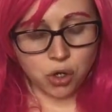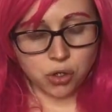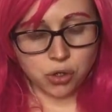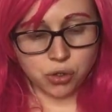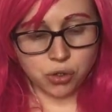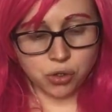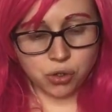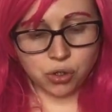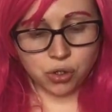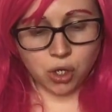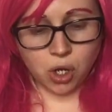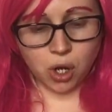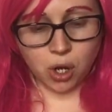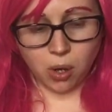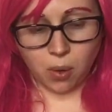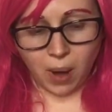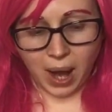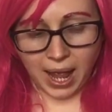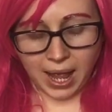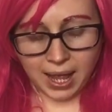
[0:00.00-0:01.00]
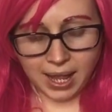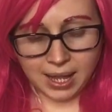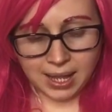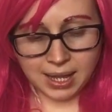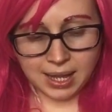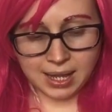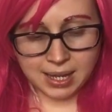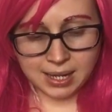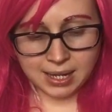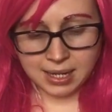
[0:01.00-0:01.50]
So
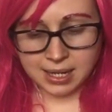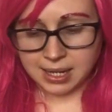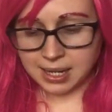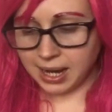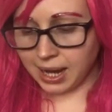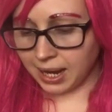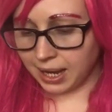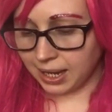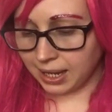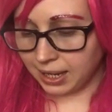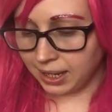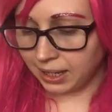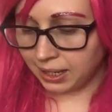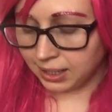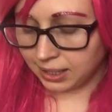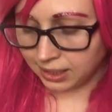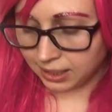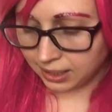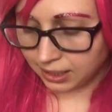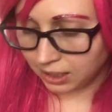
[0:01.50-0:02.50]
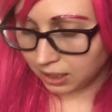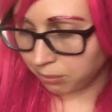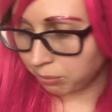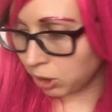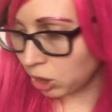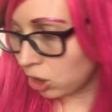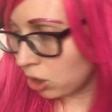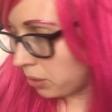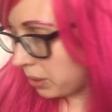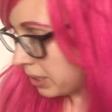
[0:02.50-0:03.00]
I am
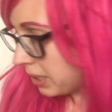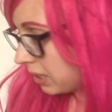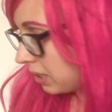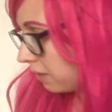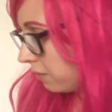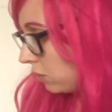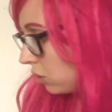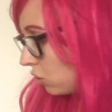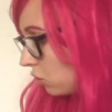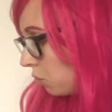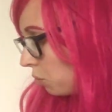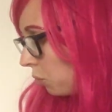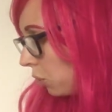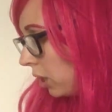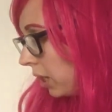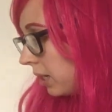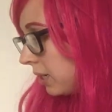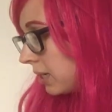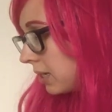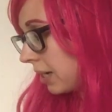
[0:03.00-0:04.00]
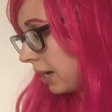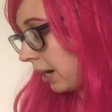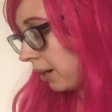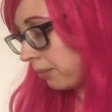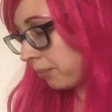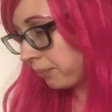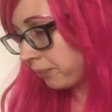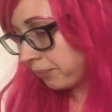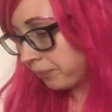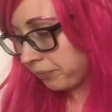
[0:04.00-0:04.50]
going to give you some words now.
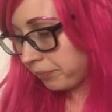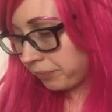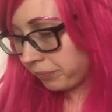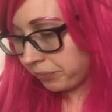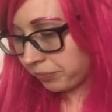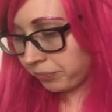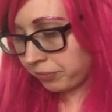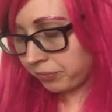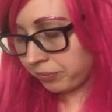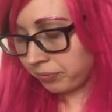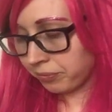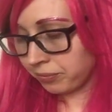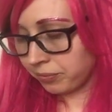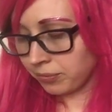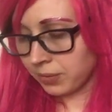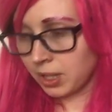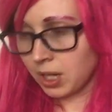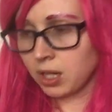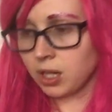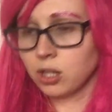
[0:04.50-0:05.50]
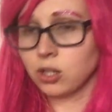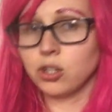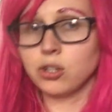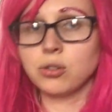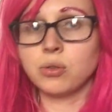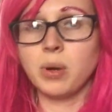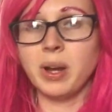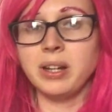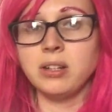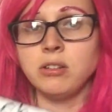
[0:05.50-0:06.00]
There's
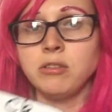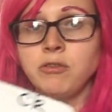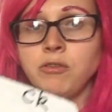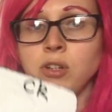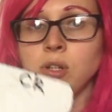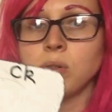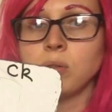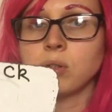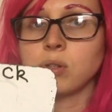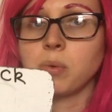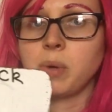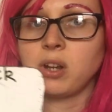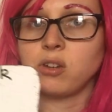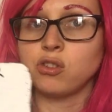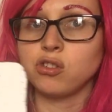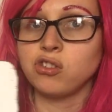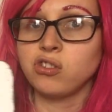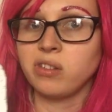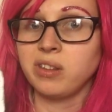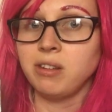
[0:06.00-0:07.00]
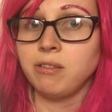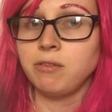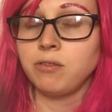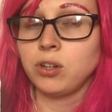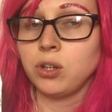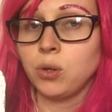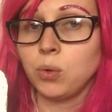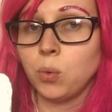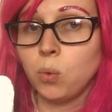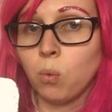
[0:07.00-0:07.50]
quite a few, so I'll just give
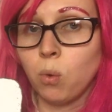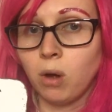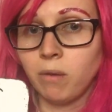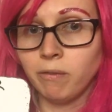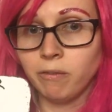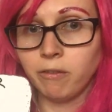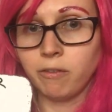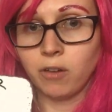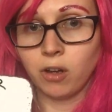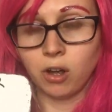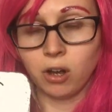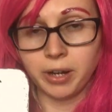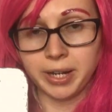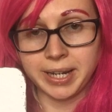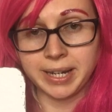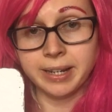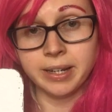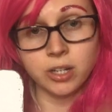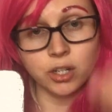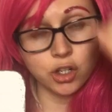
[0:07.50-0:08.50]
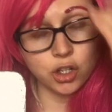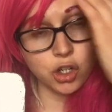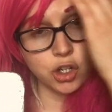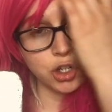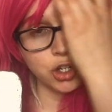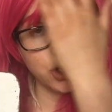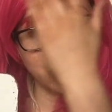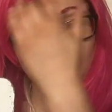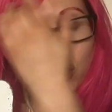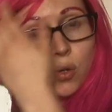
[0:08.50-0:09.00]
you one for each.
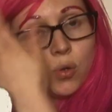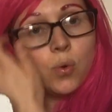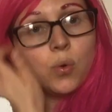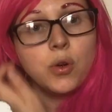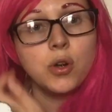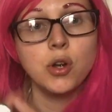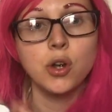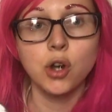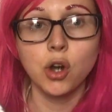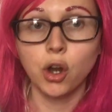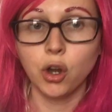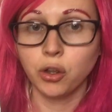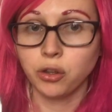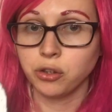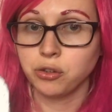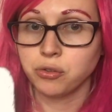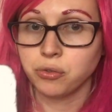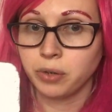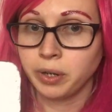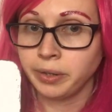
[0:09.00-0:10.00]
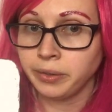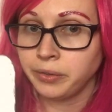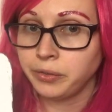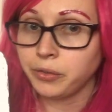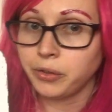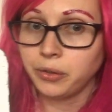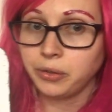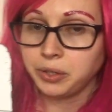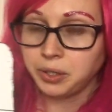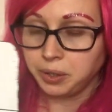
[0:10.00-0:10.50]
You know the drill,
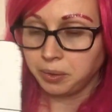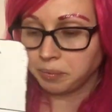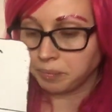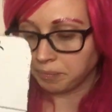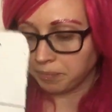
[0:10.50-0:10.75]
don't you?